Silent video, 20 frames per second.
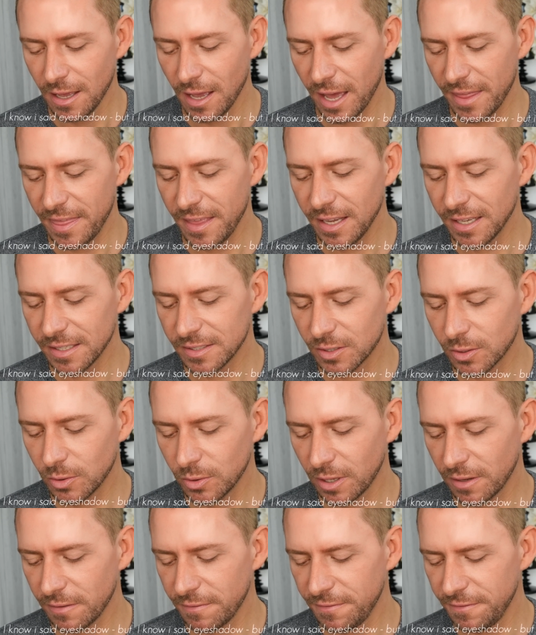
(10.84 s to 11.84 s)
I think it's
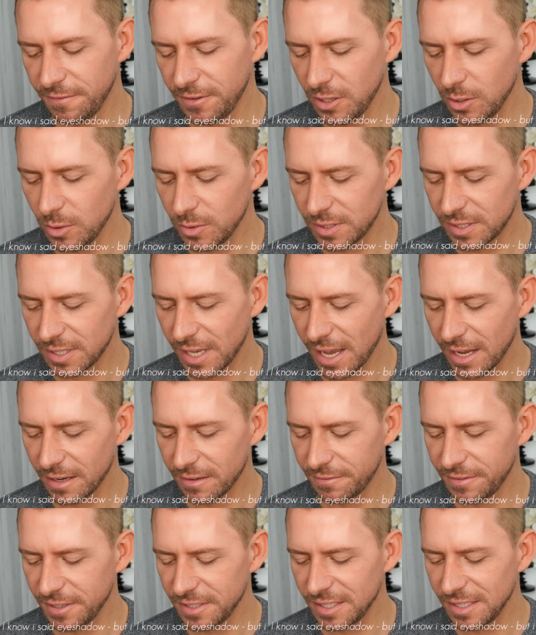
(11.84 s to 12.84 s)
called a View
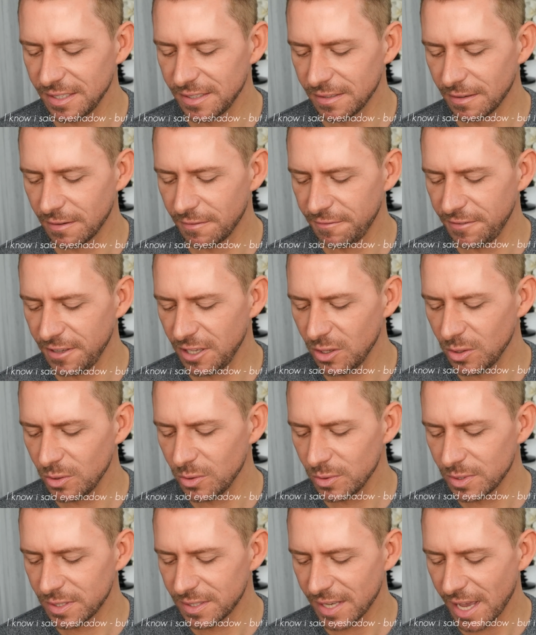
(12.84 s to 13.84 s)
Set,
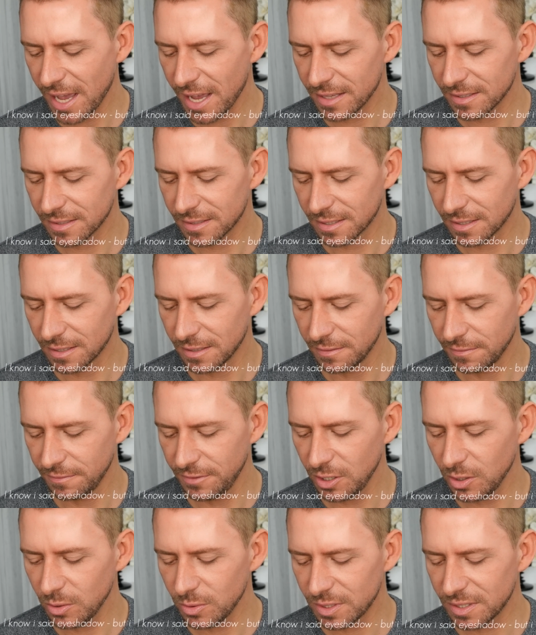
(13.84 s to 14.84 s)
View Set,
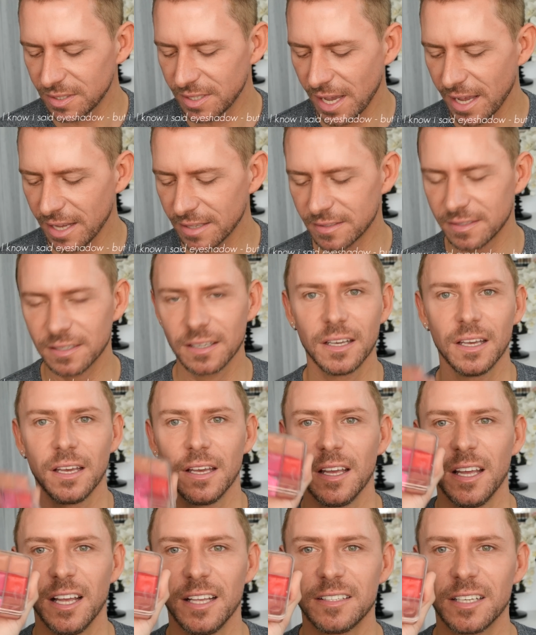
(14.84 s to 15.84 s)
View Set.
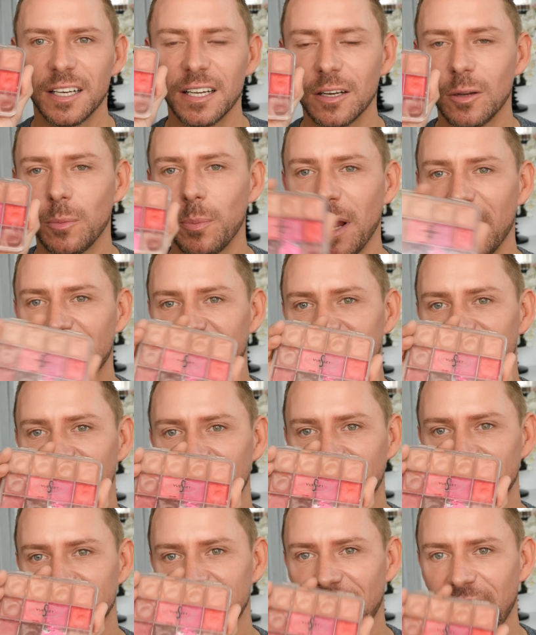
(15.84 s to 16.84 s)
It's a little plastic
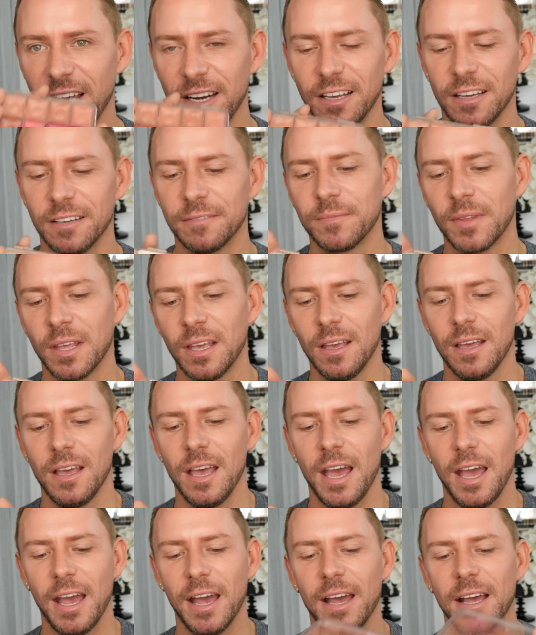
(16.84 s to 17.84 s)
container,
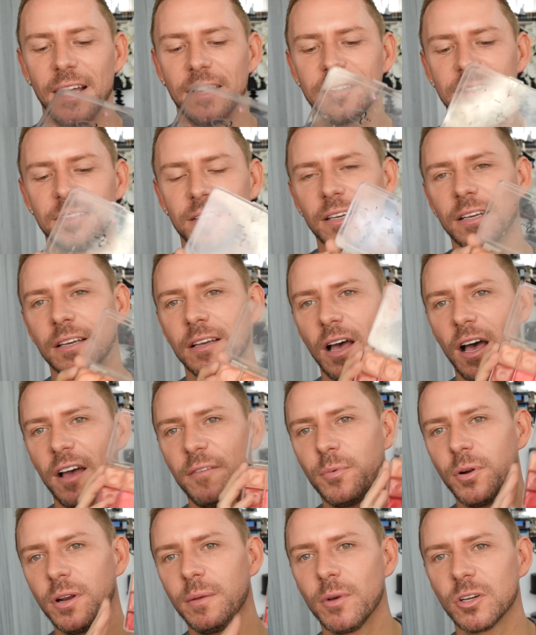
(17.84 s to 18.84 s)
and I
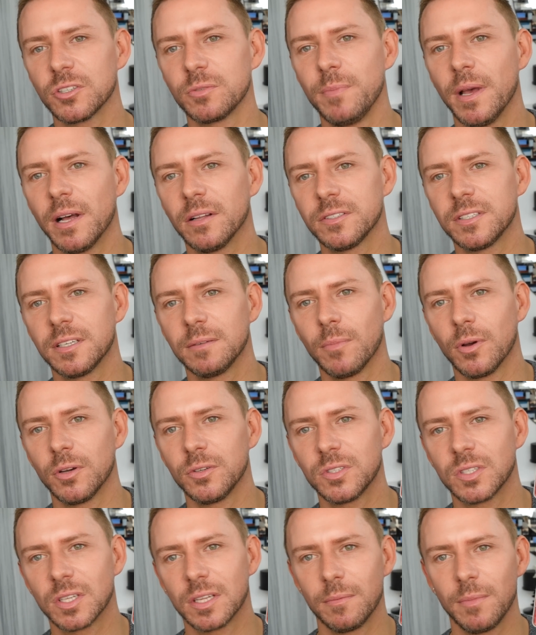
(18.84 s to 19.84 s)
pretty much melted
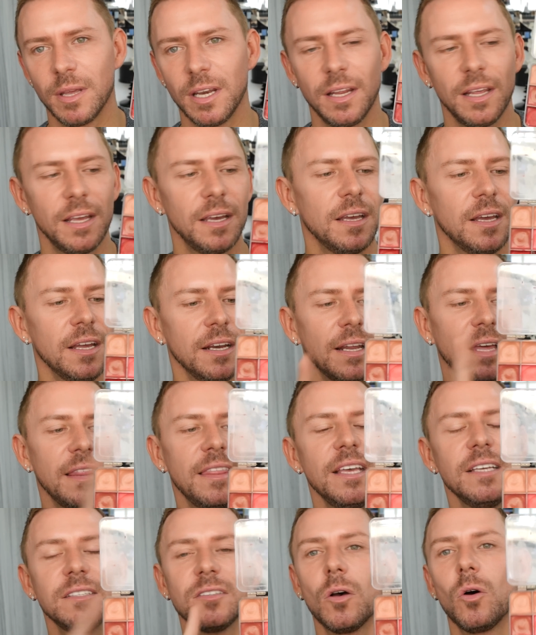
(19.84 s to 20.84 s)
most of them in here. Now
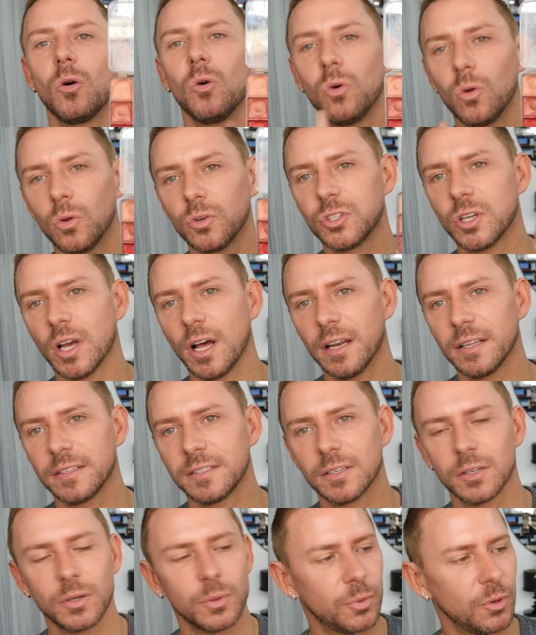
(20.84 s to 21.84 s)
these are all Charlotte
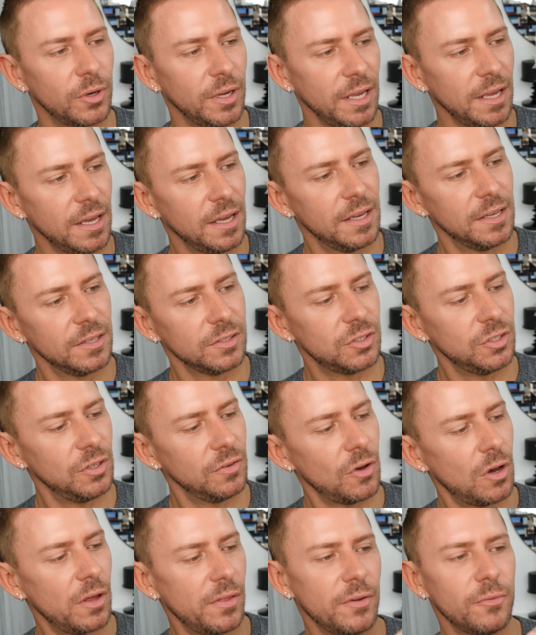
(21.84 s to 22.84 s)
Tilbury. So you've
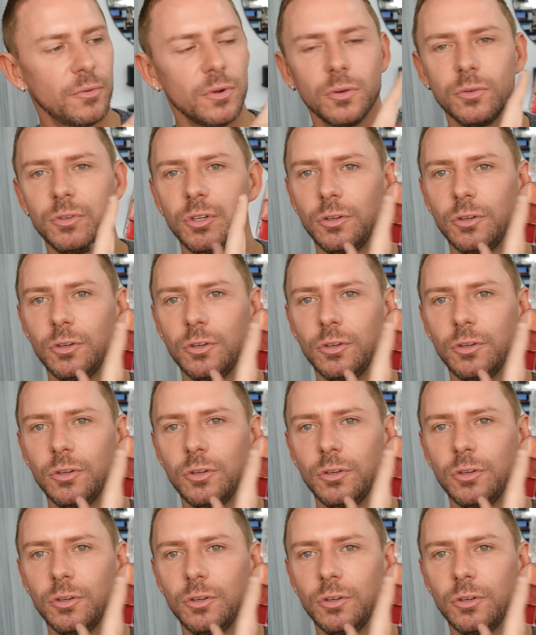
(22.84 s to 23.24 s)
got the real